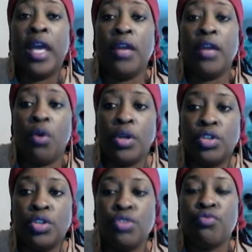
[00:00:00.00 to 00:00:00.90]
in order
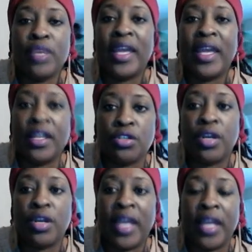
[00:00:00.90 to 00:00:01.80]
to
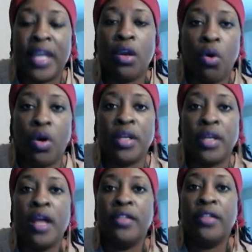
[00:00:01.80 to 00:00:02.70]
re-enter in on
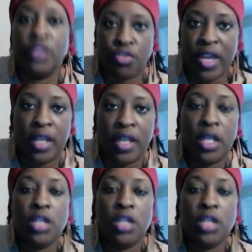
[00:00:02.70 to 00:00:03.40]
the trade.